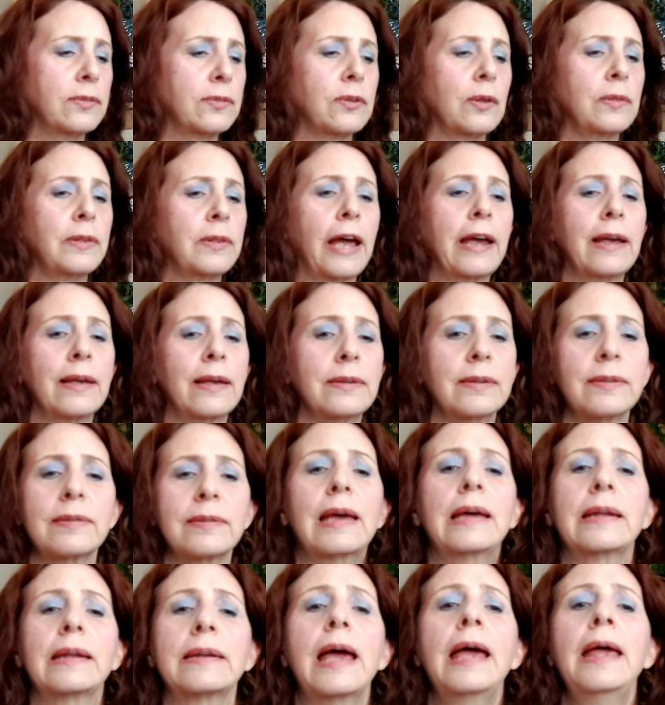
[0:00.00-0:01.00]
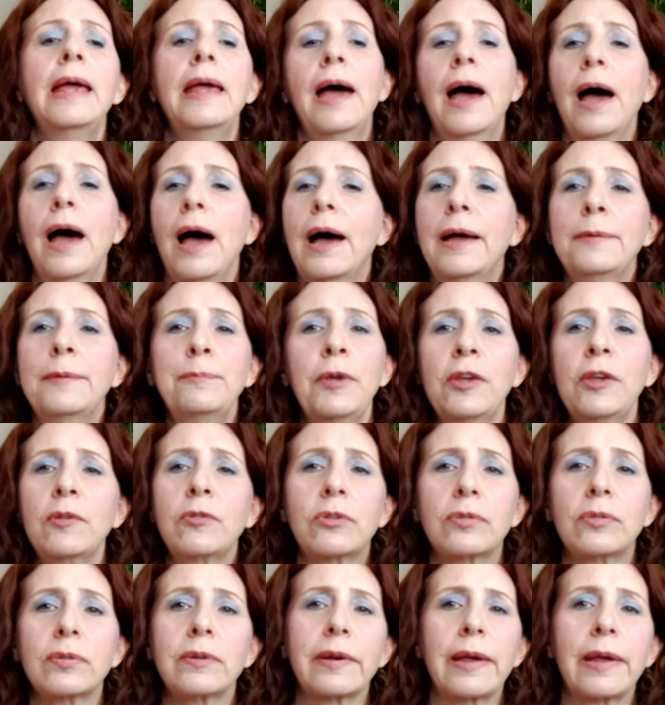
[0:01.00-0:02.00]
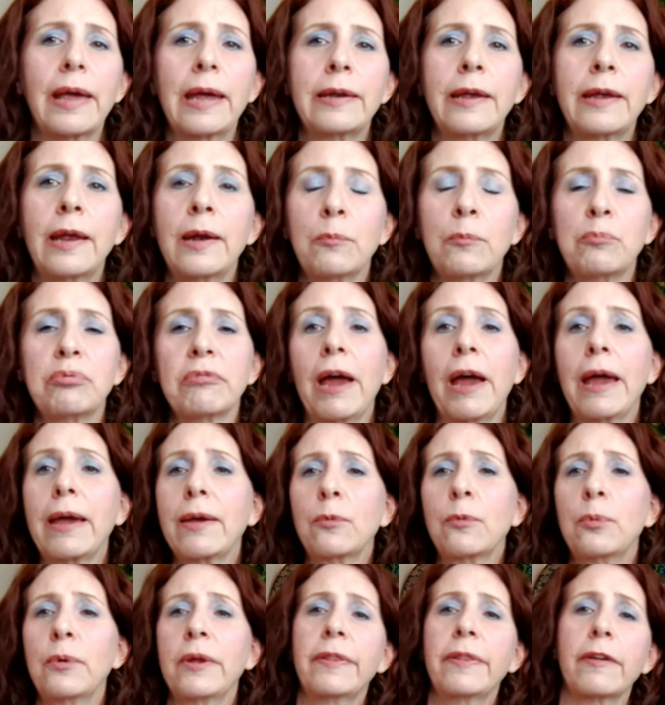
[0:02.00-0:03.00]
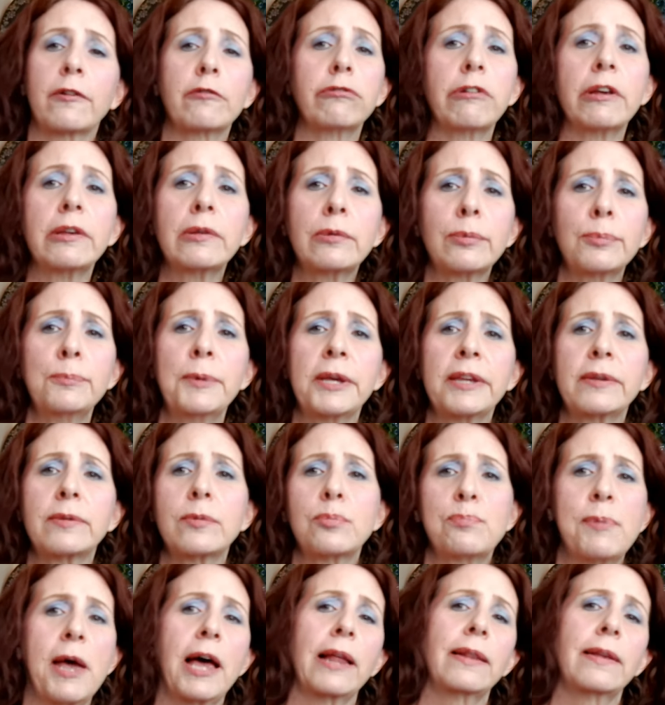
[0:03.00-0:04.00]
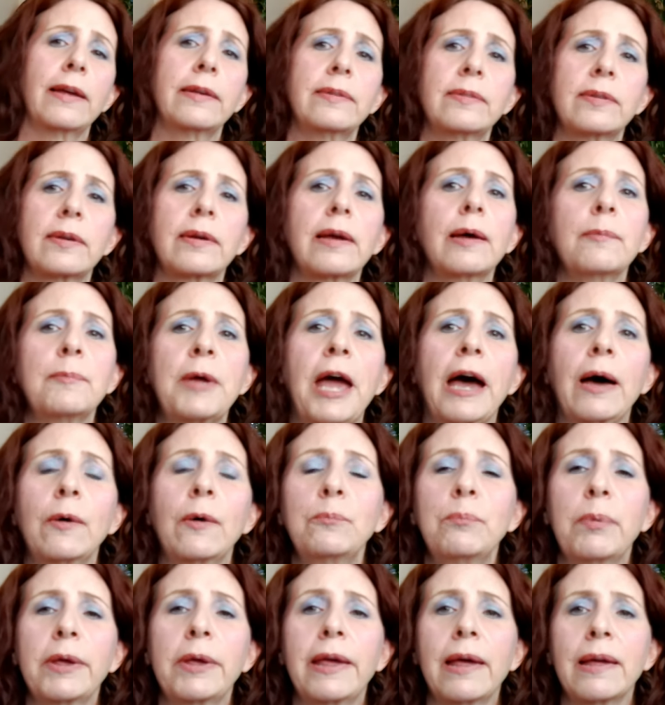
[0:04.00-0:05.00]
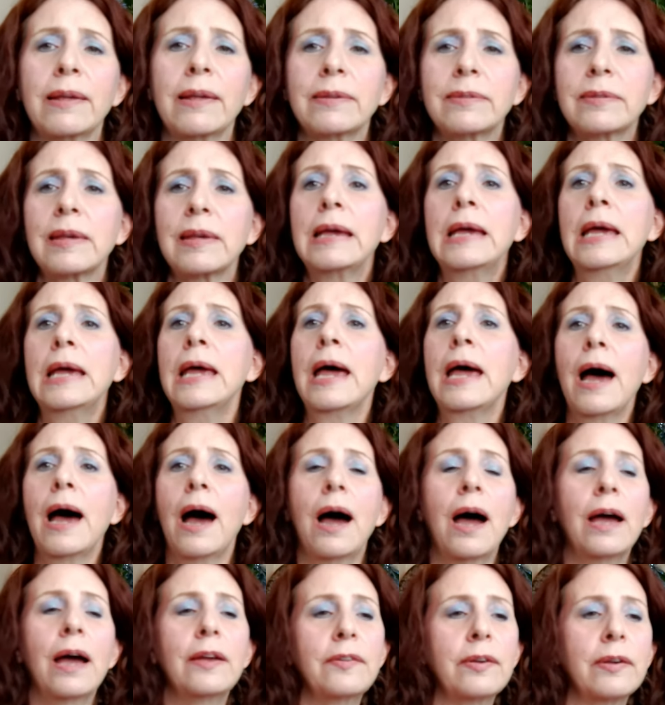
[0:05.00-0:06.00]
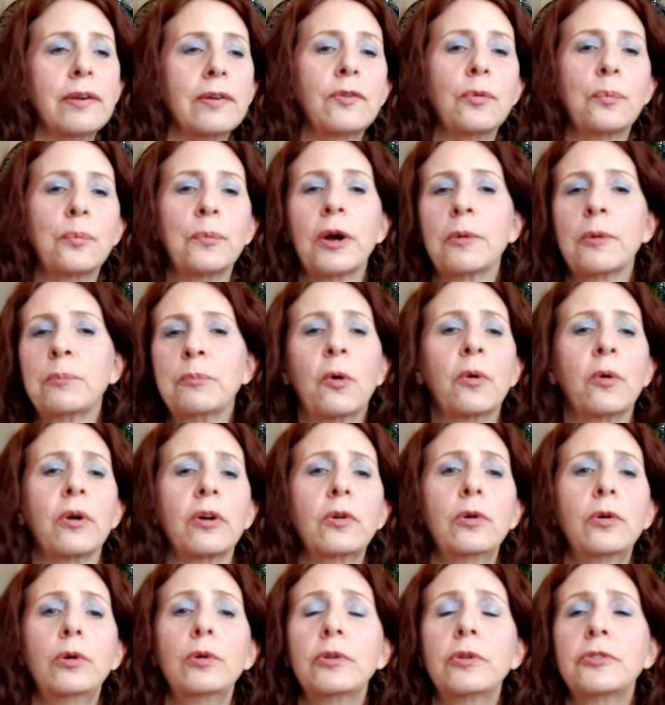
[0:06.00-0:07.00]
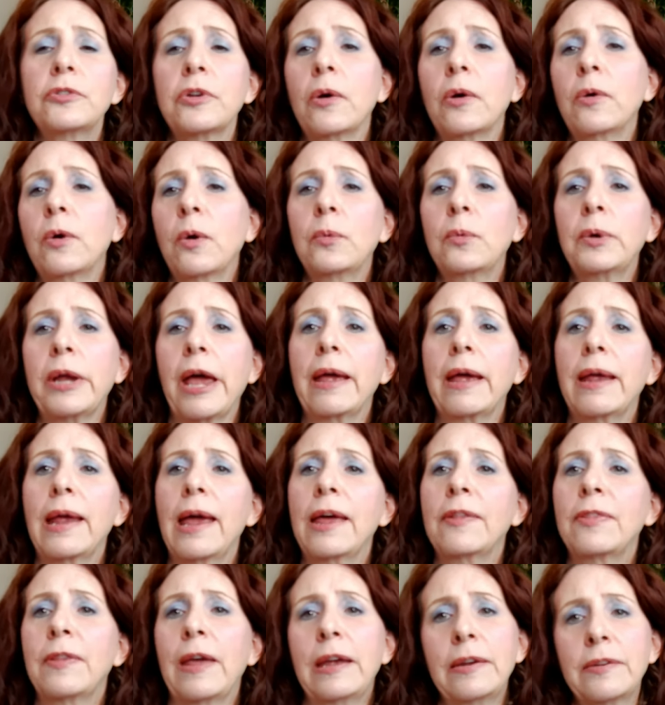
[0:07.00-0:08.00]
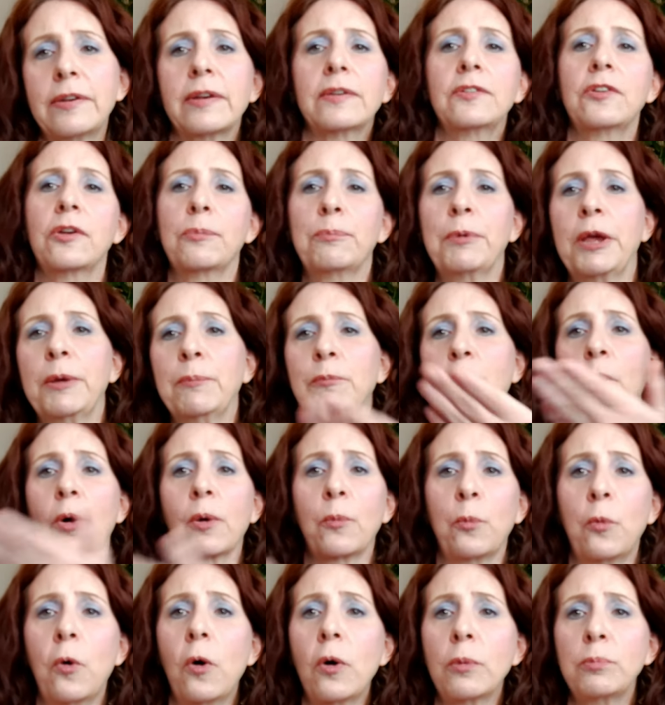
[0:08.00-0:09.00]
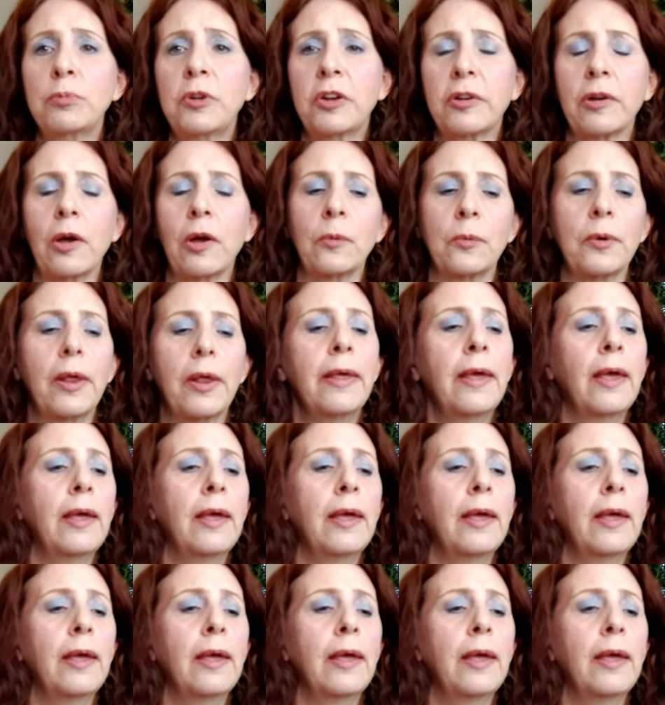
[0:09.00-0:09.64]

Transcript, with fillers: So, like I said, I'm used to getting a break when the Christmas palettes come out because I tend to wear more cool tone and they tend to be more warm tone.